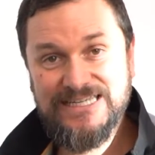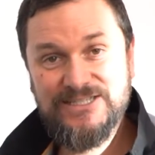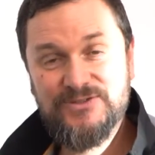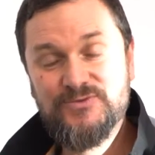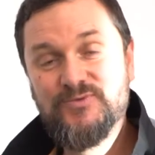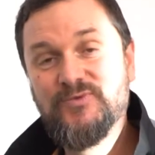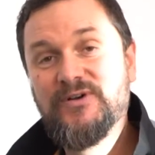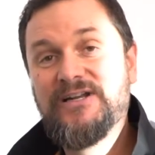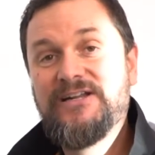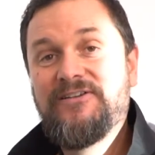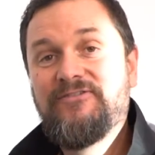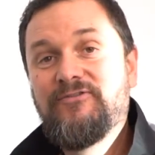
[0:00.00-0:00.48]

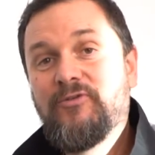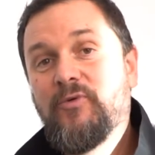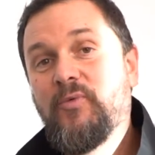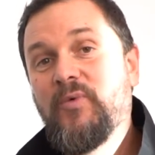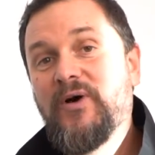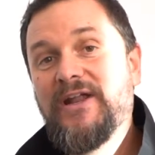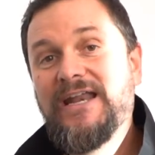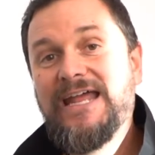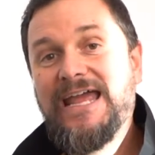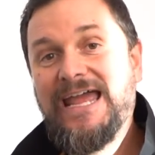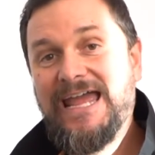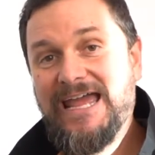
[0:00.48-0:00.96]
It's ready for
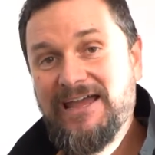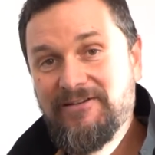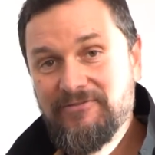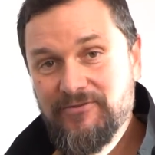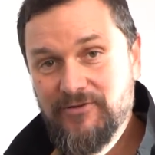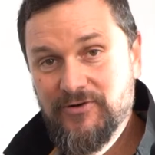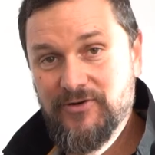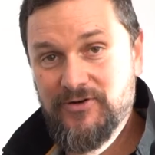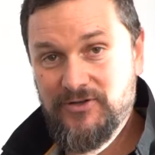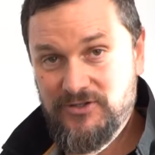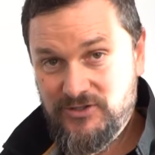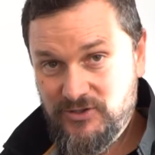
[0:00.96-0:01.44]

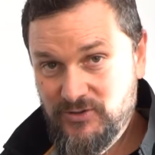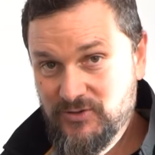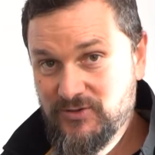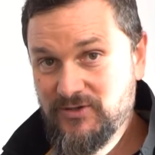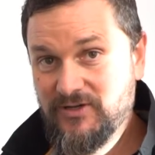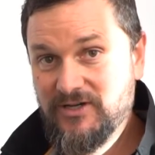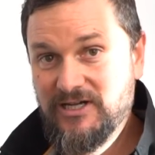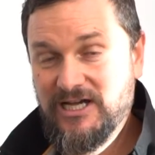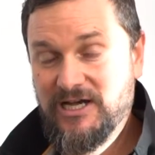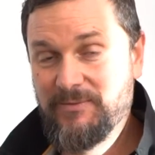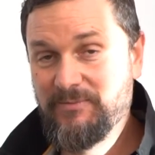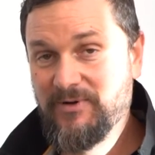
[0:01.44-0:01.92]
whatever you
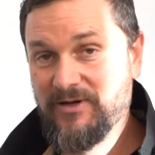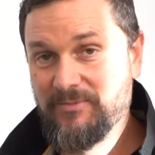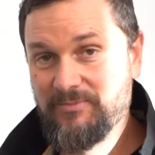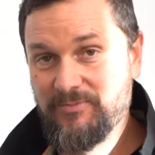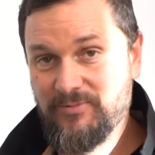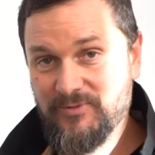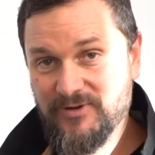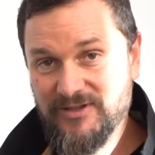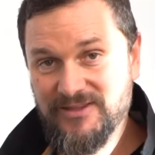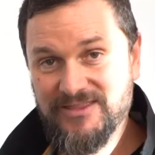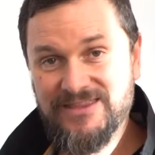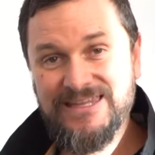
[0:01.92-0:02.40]
can come
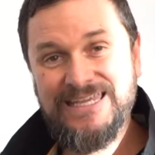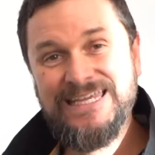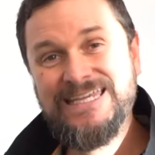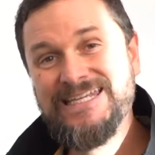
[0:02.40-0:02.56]
up with.